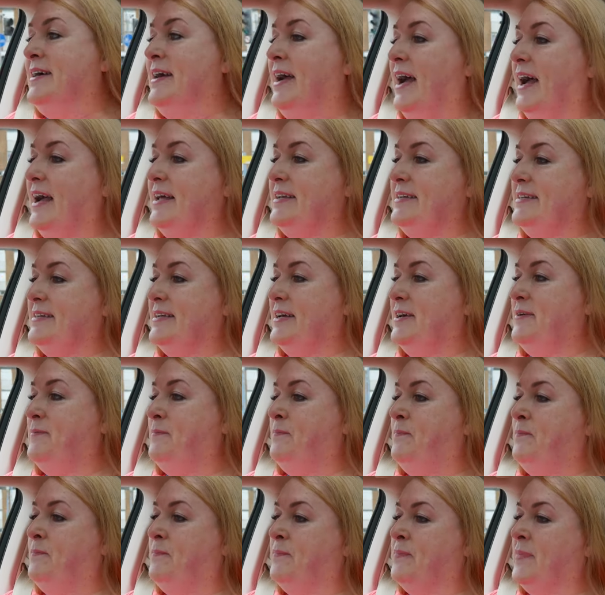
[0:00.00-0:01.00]
And
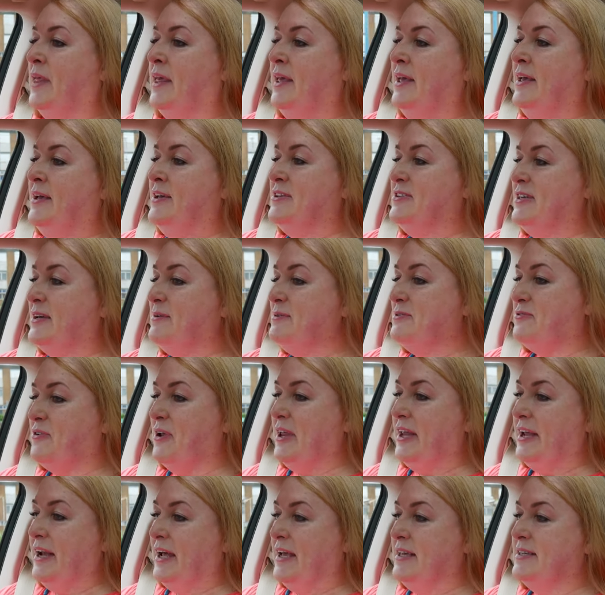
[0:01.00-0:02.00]
um, so that was
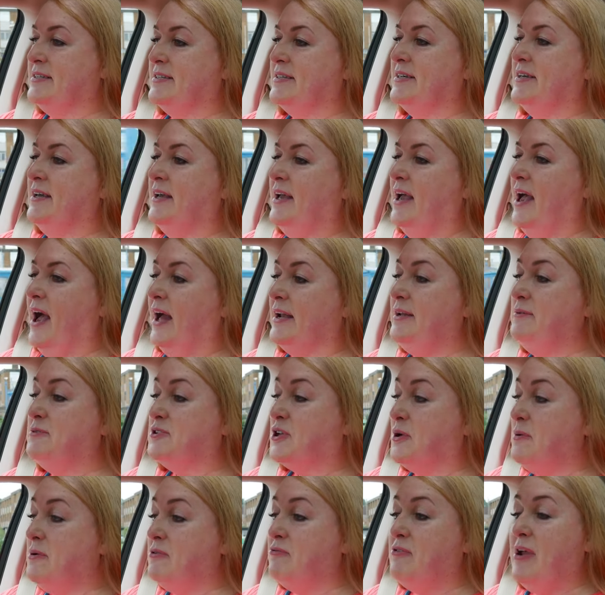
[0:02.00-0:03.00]
really nice. And it was
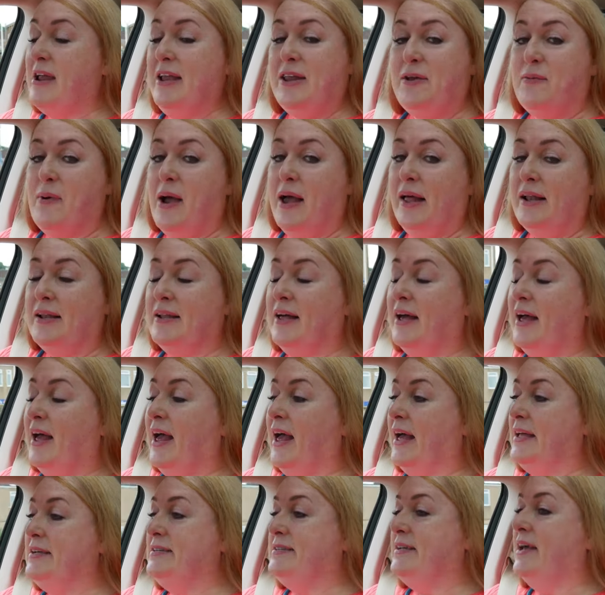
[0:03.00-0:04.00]
going really well
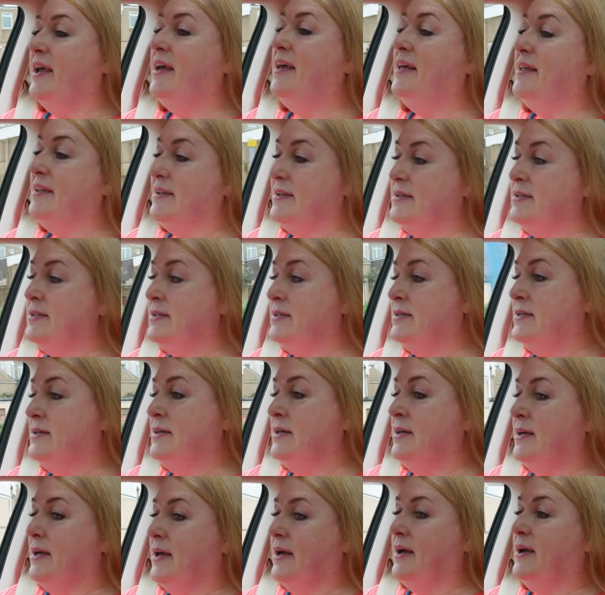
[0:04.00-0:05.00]
until
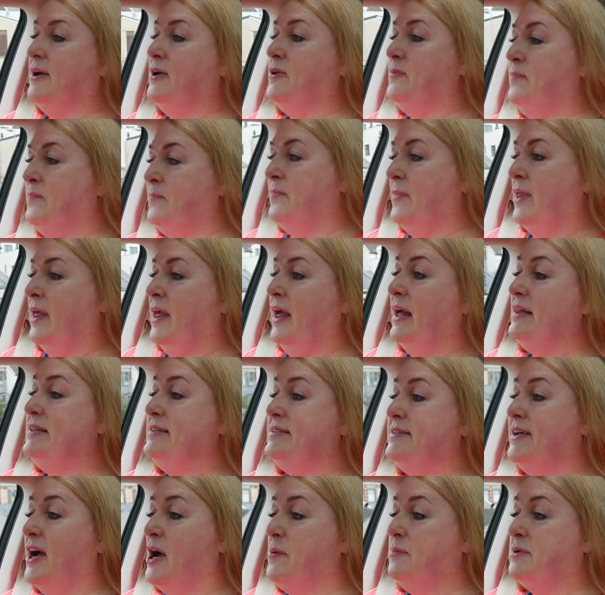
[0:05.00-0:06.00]
um,
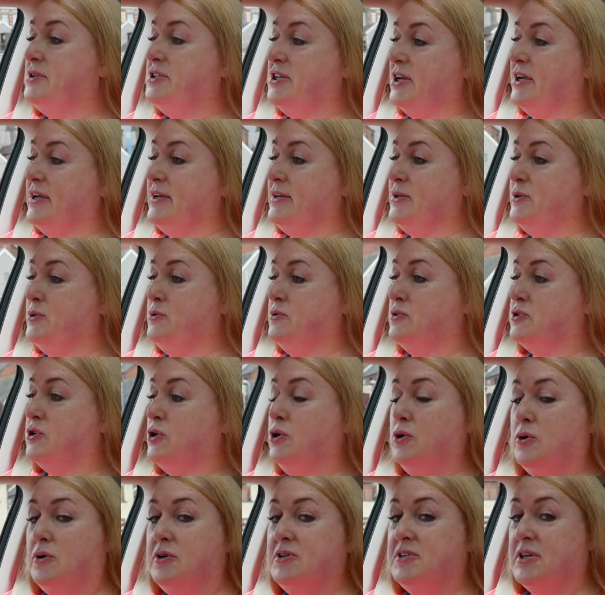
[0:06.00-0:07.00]
Helen Derbyshire, whose
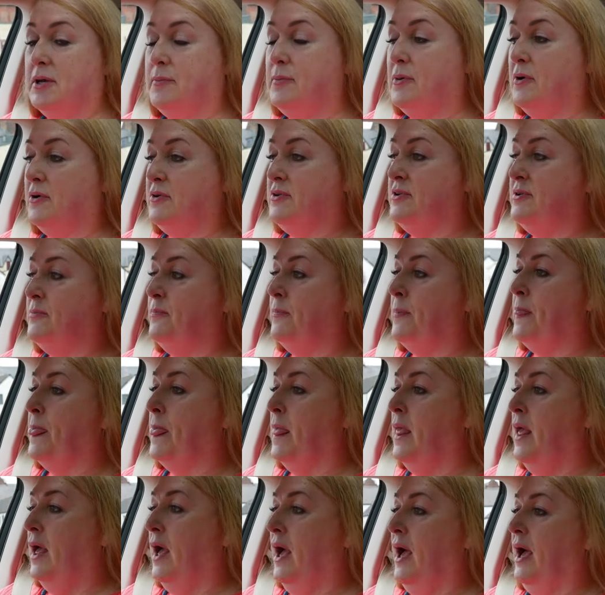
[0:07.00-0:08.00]
course I'm
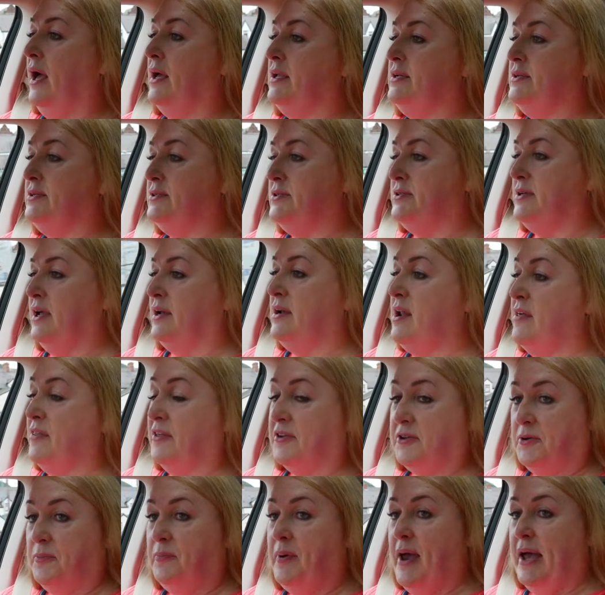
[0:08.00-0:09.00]
on, and
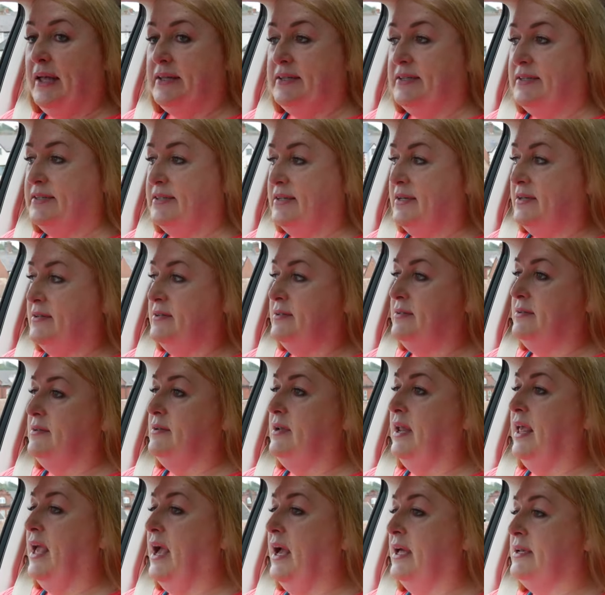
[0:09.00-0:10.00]
another competitor,
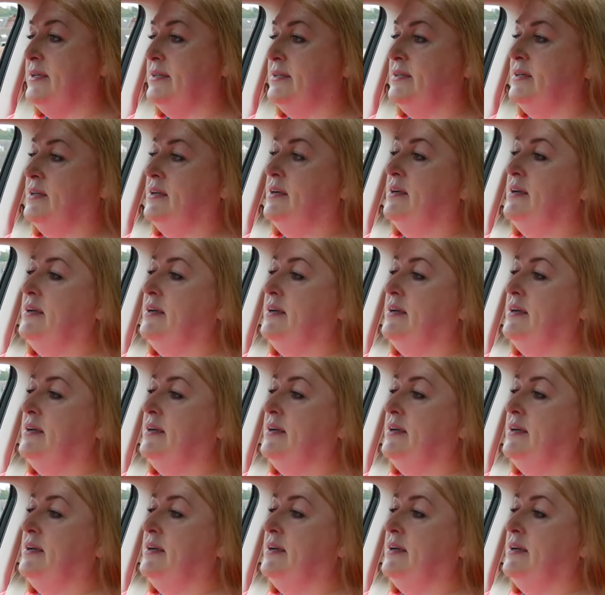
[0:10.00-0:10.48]
Leanne,